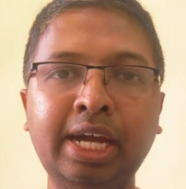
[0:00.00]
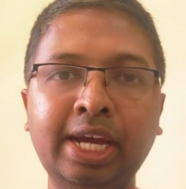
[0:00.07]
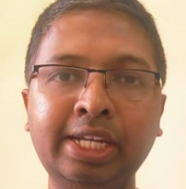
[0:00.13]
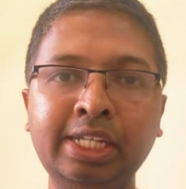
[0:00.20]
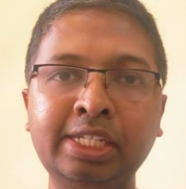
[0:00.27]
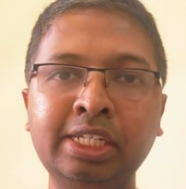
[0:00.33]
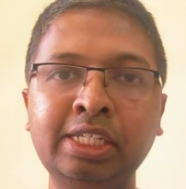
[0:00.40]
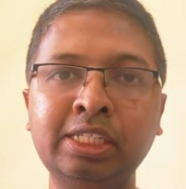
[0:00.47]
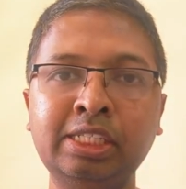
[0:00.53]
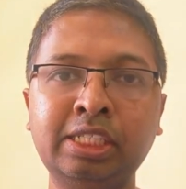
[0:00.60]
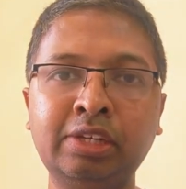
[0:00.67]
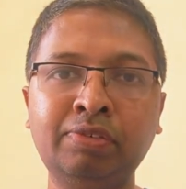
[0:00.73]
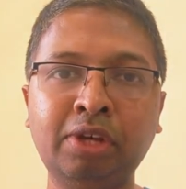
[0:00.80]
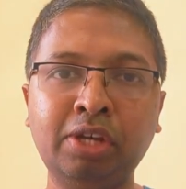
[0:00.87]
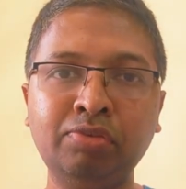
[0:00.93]
the
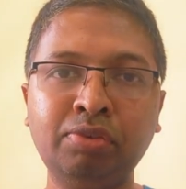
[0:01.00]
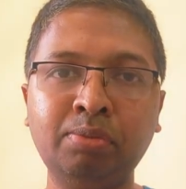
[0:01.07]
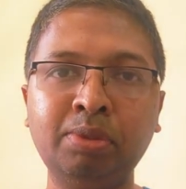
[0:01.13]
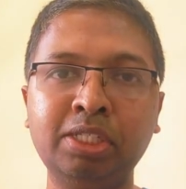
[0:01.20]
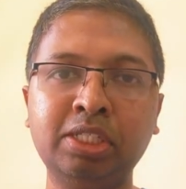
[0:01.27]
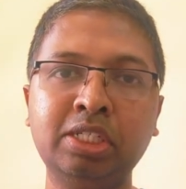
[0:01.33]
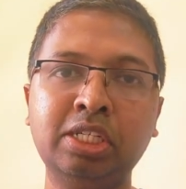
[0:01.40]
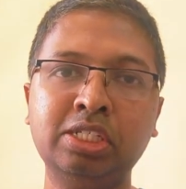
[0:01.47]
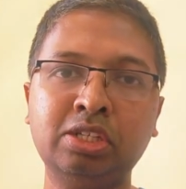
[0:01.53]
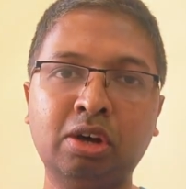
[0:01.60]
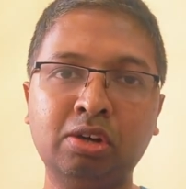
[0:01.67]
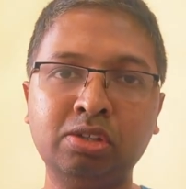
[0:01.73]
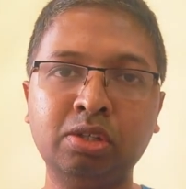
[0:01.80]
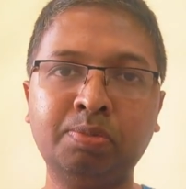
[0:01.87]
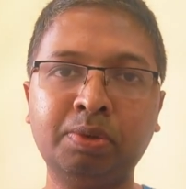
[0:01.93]
editor-in-chief information is
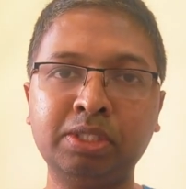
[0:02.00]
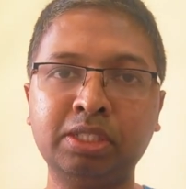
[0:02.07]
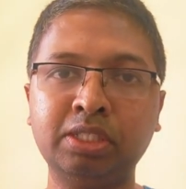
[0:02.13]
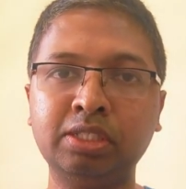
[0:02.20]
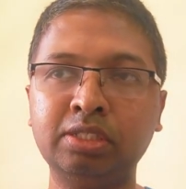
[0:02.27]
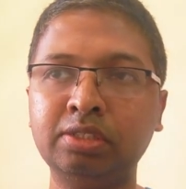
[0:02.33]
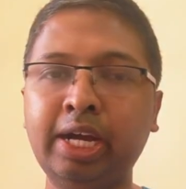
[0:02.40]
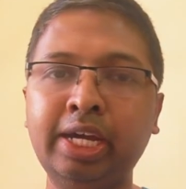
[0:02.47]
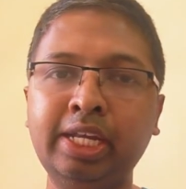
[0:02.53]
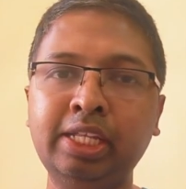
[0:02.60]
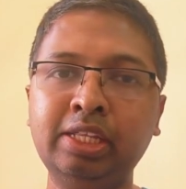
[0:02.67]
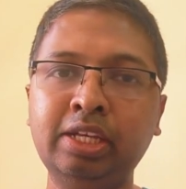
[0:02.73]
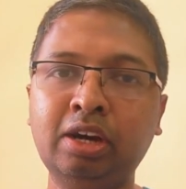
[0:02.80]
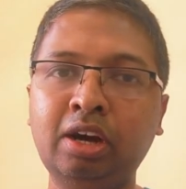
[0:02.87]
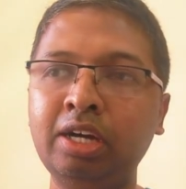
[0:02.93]
also present. Again,
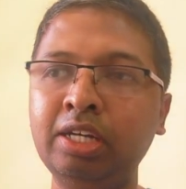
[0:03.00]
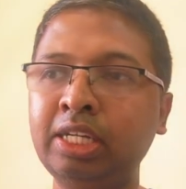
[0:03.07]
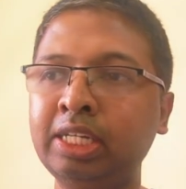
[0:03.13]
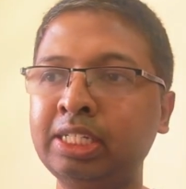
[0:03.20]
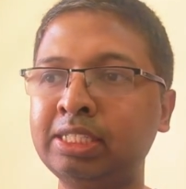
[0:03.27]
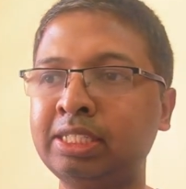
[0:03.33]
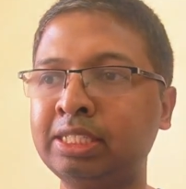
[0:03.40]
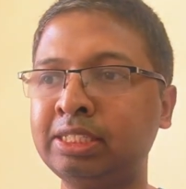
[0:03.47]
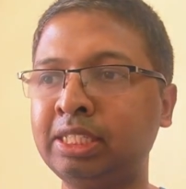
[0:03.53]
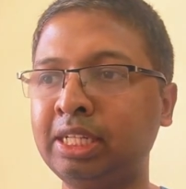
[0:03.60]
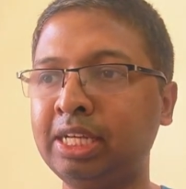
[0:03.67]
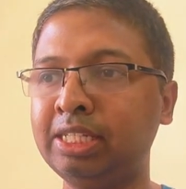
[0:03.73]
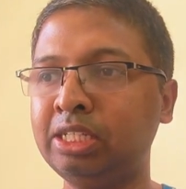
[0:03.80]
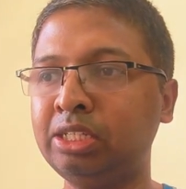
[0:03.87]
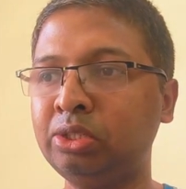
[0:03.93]
in the contact us
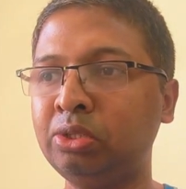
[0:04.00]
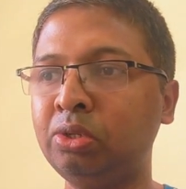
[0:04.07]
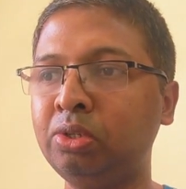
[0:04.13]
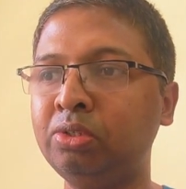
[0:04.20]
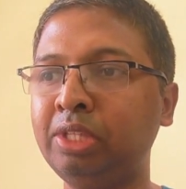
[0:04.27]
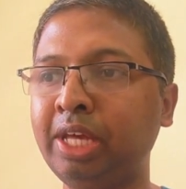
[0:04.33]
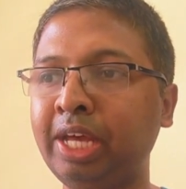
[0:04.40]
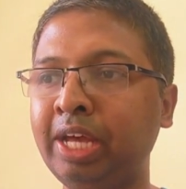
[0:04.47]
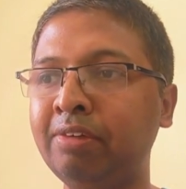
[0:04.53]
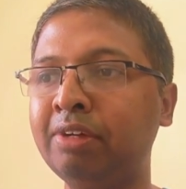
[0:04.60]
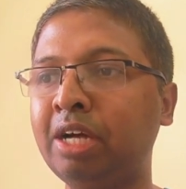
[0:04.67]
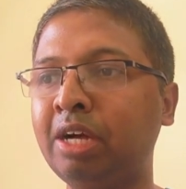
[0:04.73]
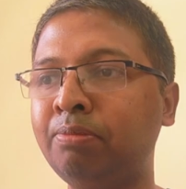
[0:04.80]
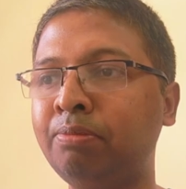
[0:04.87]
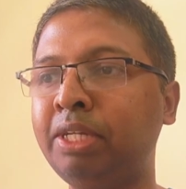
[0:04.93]
section, as I told you, they
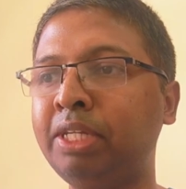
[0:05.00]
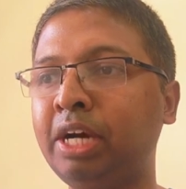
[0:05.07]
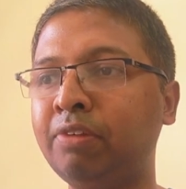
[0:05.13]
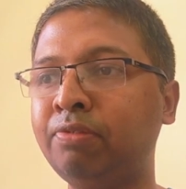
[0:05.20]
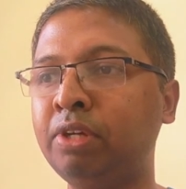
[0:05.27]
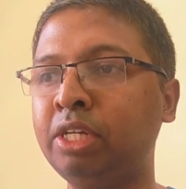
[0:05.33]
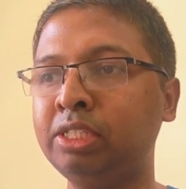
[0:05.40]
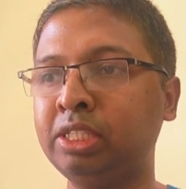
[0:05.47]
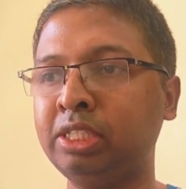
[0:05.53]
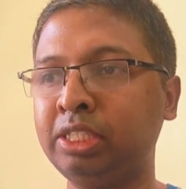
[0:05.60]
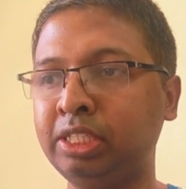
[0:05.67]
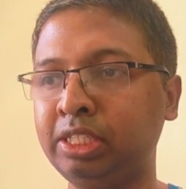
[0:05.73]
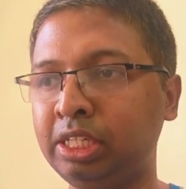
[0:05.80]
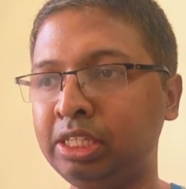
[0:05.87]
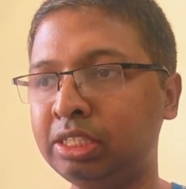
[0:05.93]
have complete affiliation
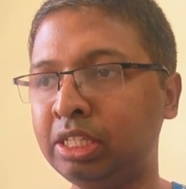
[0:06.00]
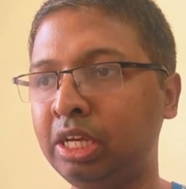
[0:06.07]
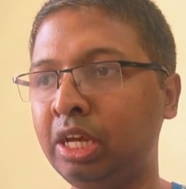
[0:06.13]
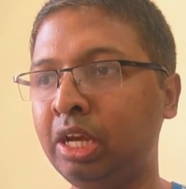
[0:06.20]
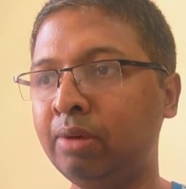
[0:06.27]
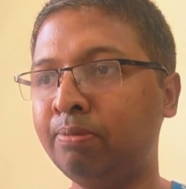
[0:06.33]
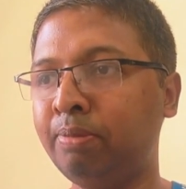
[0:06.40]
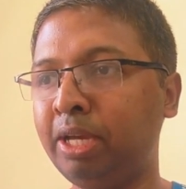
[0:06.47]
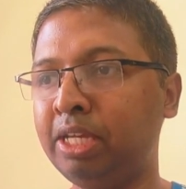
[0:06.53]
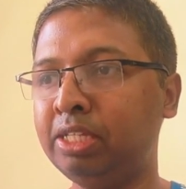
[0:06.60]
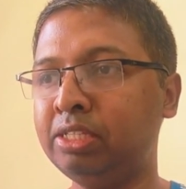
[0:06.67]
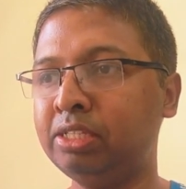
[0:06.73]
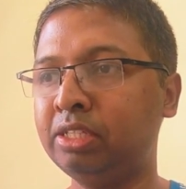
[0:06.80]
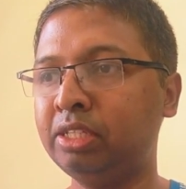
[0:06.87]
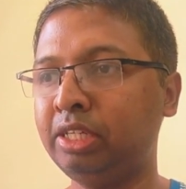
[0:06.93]
details
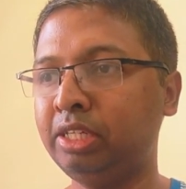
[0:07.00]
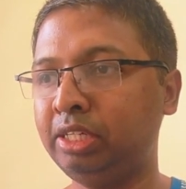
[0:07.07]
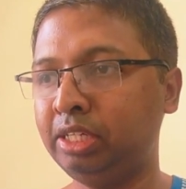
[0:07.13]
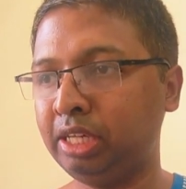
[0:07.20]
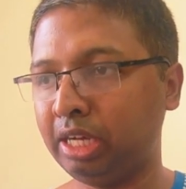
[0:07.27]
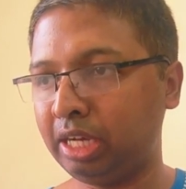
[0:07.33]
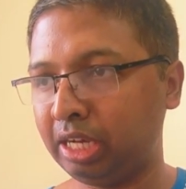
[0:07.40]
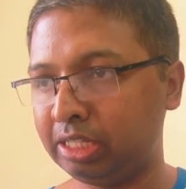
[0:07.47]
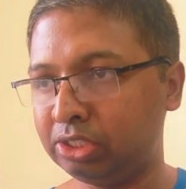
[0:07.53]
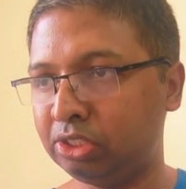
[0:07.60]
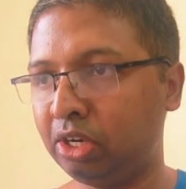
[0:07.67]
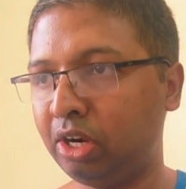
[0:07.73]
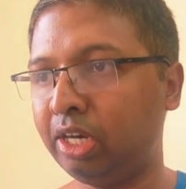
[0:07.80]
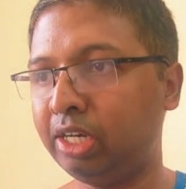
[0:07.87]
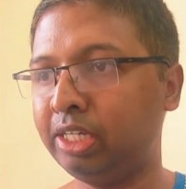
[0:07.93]
based in
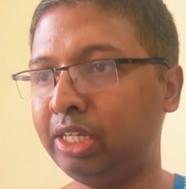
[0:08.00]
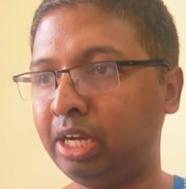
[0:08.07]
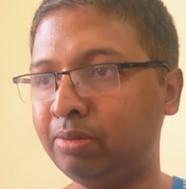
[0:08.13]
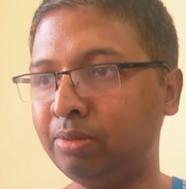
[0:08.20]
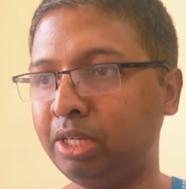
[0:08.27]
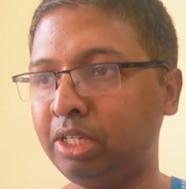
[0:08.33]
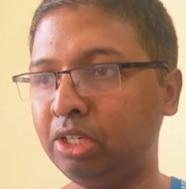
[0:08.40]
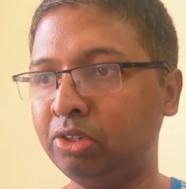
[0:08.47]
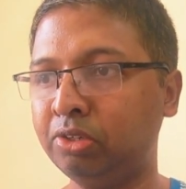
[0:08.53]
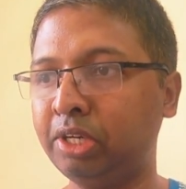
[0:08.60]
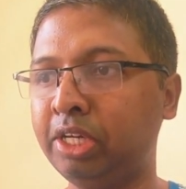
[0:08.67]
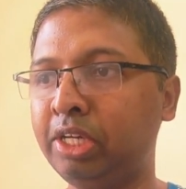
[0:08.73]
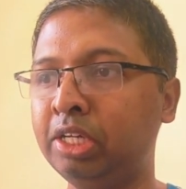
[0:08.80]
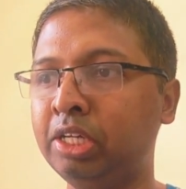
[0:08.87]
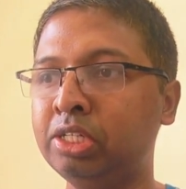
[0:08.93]
Jordan Amman.
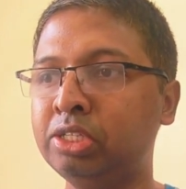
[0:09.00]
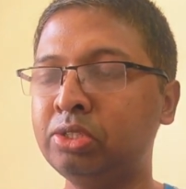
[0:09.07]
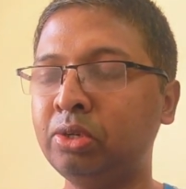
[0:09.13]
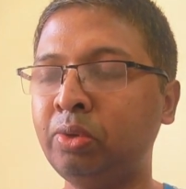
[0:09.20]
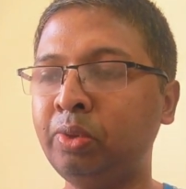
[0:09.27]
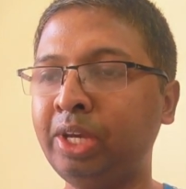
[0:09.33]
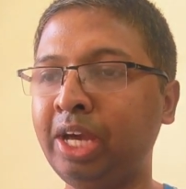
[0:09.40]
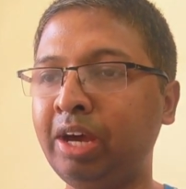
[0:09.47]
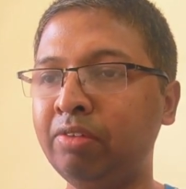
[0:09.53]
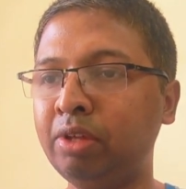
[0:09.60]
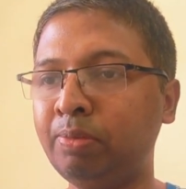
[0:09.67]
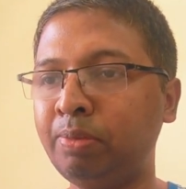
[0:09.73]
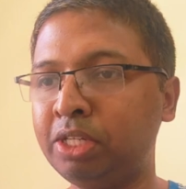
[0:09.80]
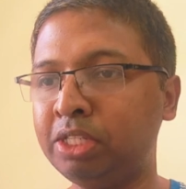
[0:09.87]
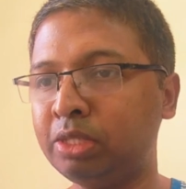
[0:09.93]
Okay, so we have
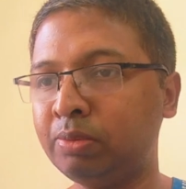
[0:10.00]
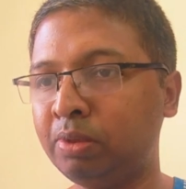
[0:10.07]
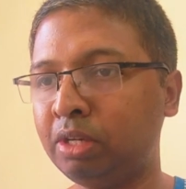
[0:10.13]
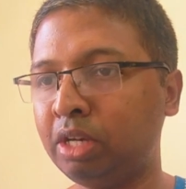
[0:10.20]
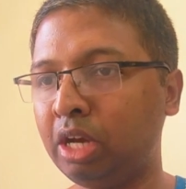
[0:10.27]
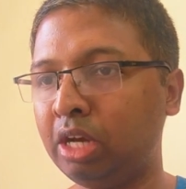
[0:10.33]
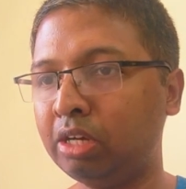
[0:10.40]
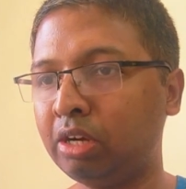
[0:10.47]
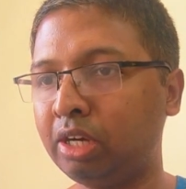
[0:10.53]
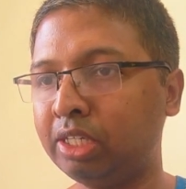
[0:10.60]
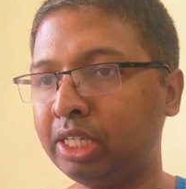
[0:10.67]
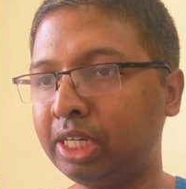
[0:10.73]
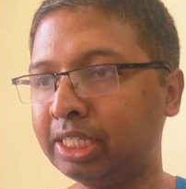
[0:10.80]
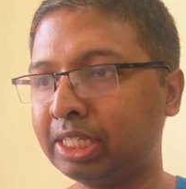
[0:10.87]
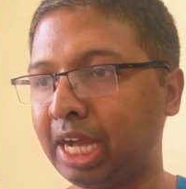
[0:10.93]
the principal
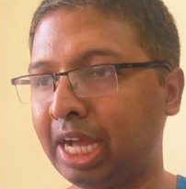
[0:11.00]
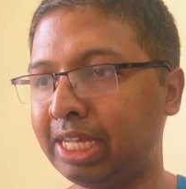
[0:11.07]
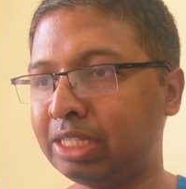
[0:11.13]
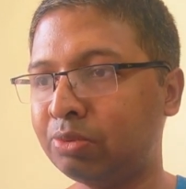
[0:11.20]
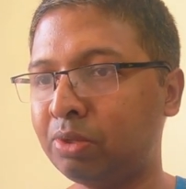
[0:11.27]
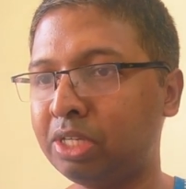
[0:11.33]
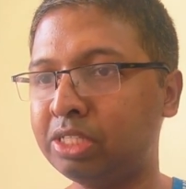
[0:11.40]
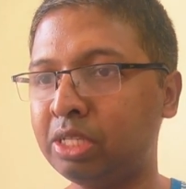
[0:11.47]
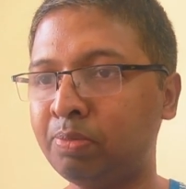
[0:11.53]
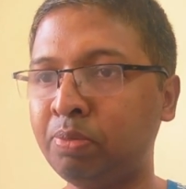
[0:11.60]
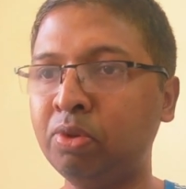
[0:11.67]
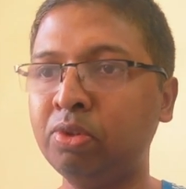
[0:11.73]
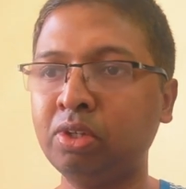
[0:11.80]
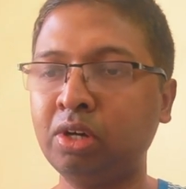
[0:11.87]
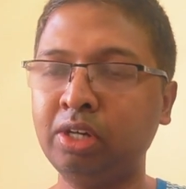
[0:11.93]
contact as well as
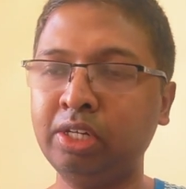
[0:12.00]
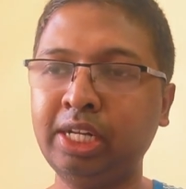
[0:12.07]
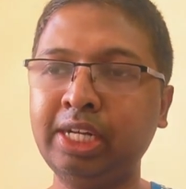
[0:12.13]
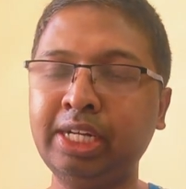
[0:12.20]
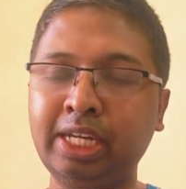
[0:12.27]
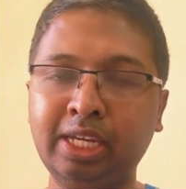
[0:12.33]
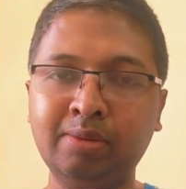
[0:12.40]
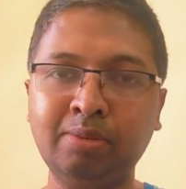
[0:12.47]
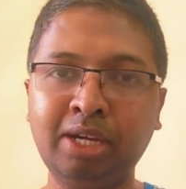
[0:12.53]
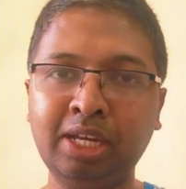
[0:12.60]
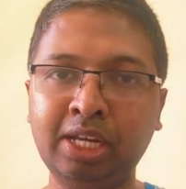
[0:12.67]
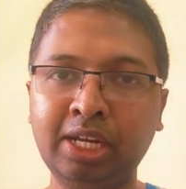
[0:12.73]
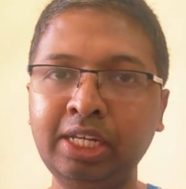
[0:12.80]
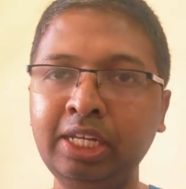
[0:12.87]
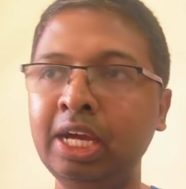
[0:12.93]
support contact
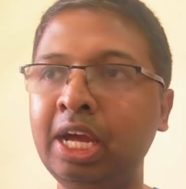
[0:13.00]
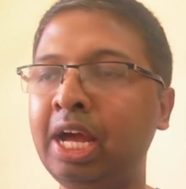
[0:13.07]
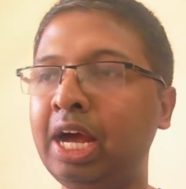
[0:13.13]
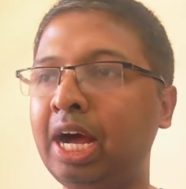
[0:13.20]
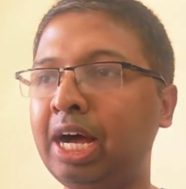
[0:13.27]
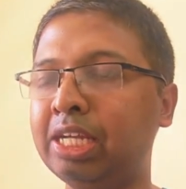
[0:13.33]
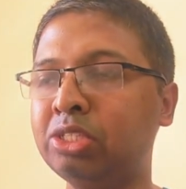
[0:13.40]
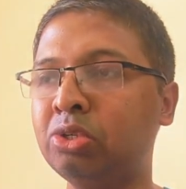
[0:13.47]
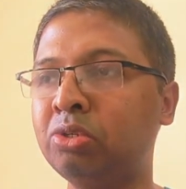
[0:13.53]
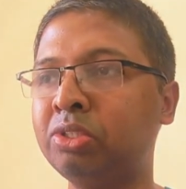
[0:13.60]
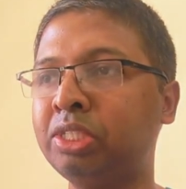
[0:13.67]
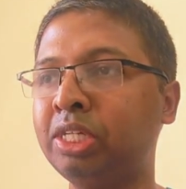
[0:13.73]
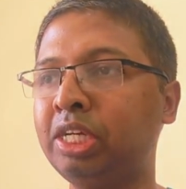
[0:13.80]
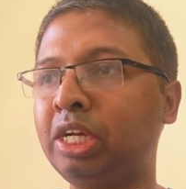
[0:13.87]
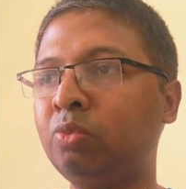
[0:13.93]
email ID
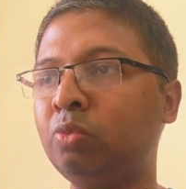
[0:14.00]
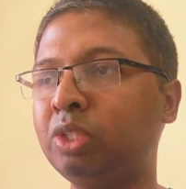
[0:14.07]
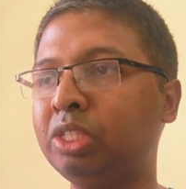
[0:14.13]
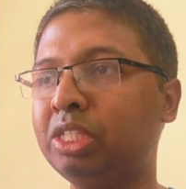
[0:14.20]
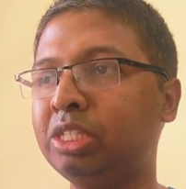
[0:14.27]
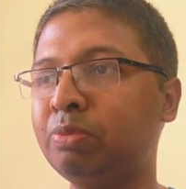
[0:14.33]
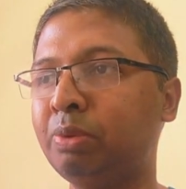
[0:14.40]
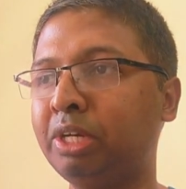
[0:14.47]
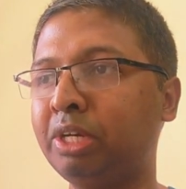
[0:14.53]
associated with this